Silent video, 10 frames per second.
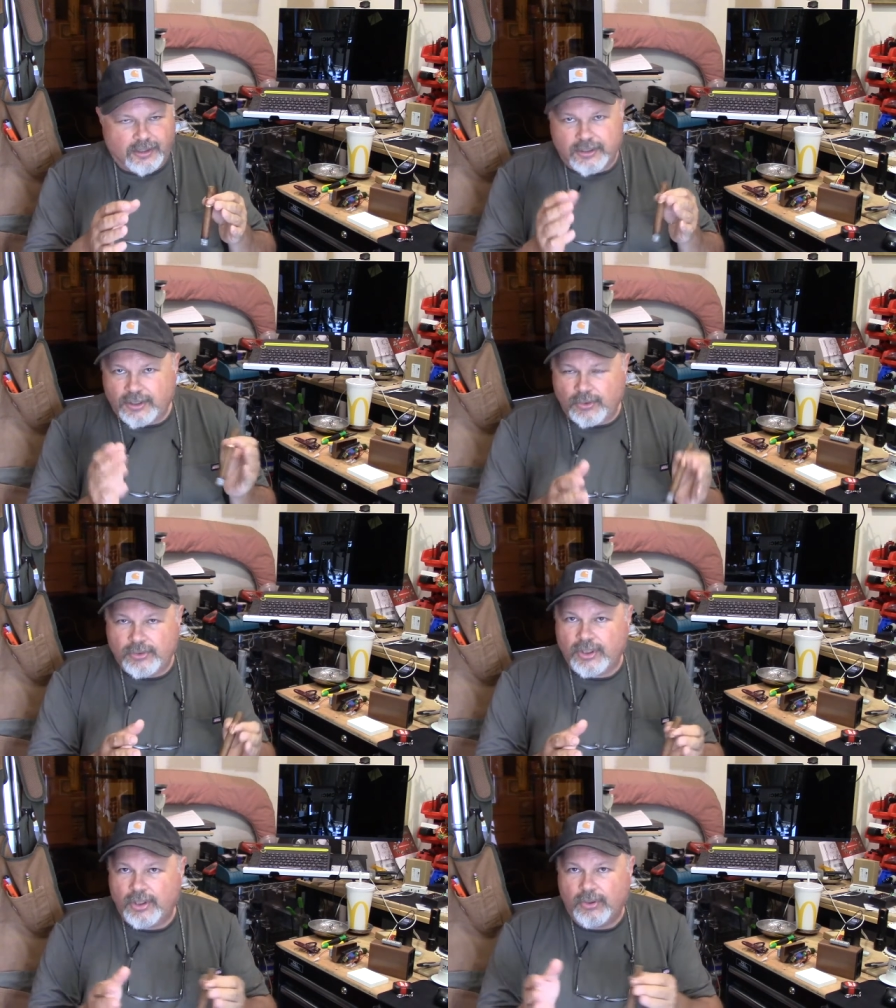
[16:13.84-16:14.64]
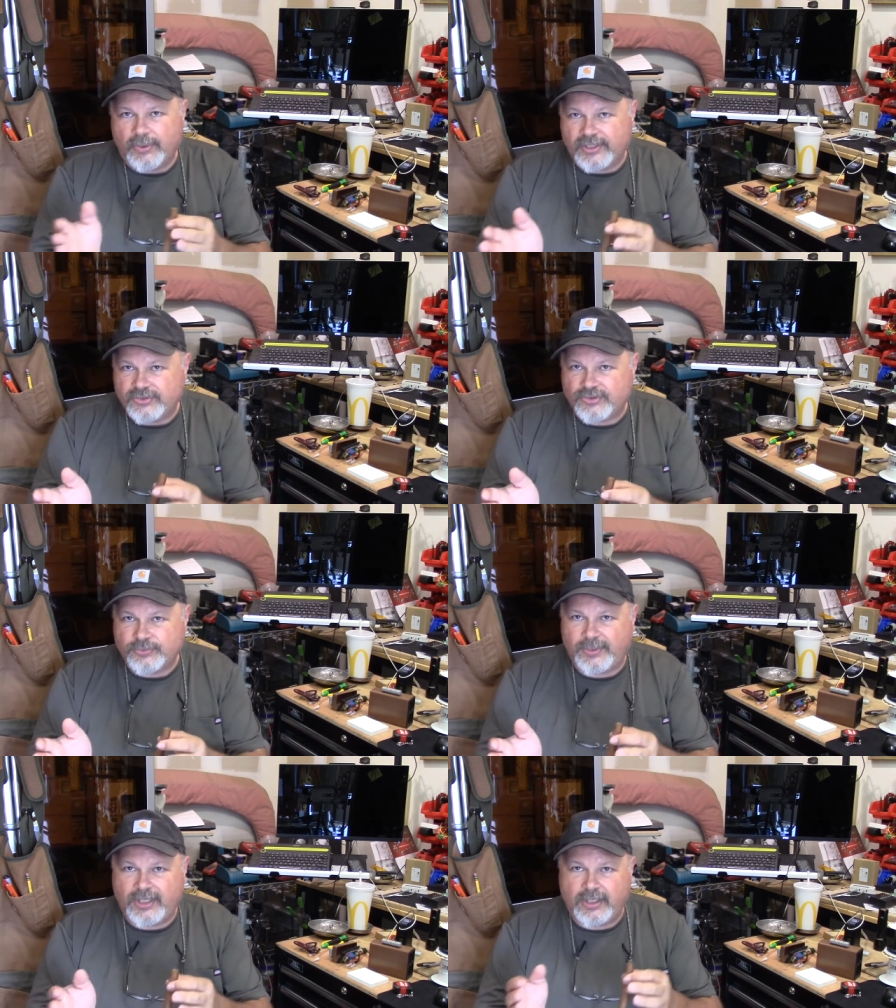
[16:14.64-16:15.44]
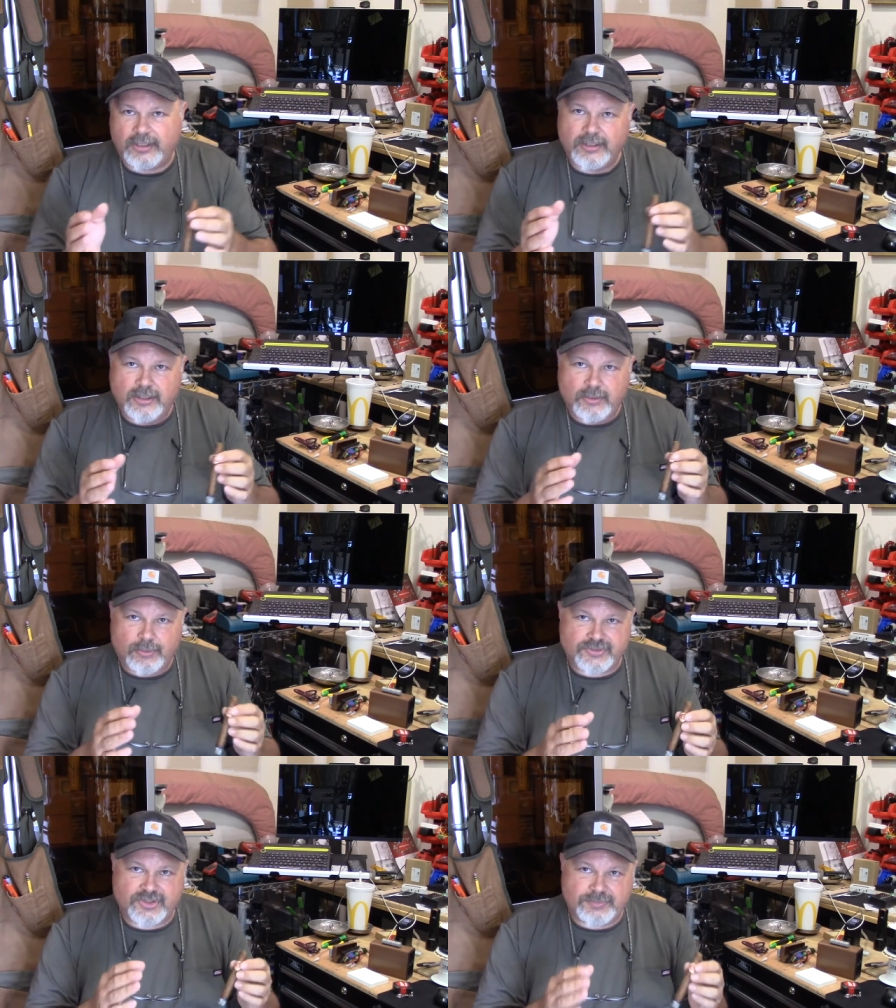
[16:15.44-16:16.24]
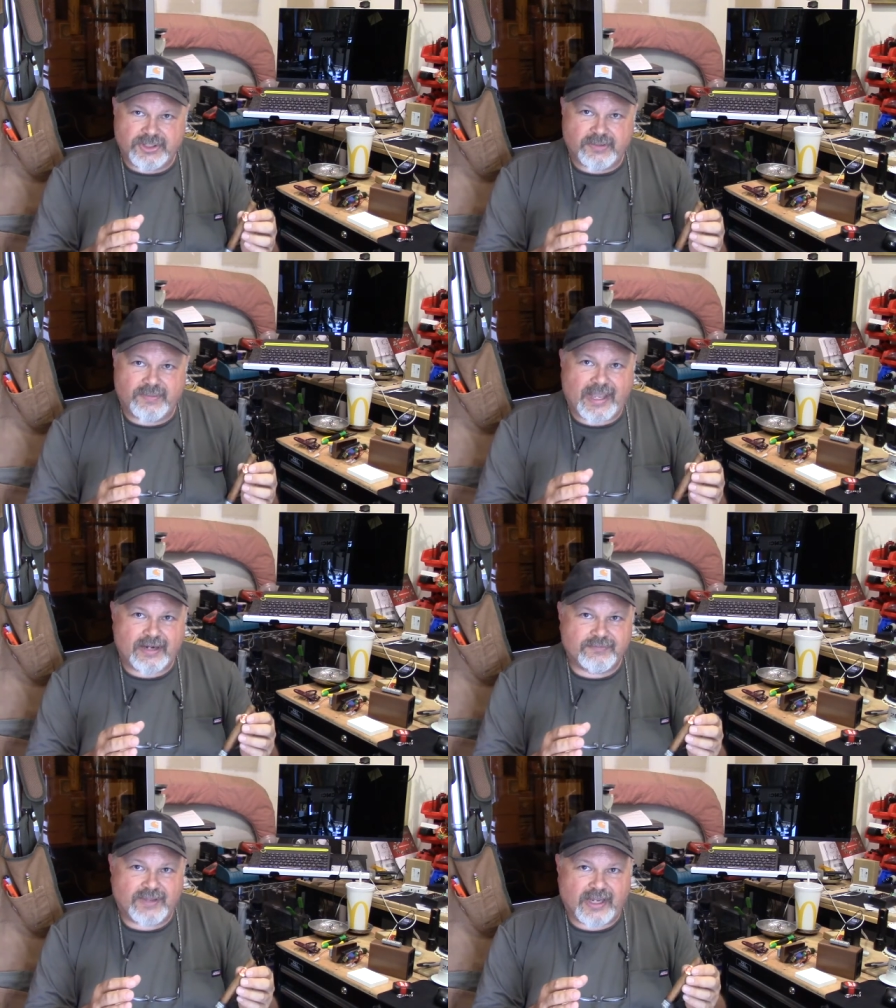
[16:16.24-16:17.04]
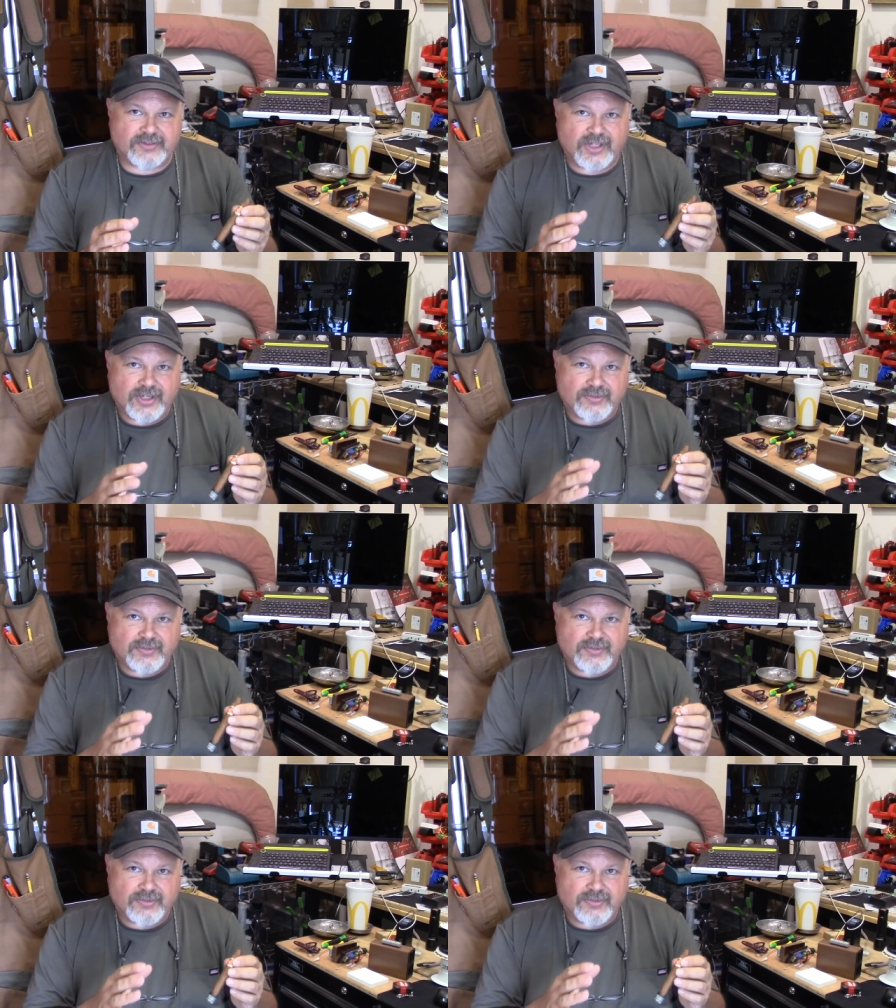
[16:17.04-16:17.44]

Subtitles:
cocoa and sweet, or something to that effect.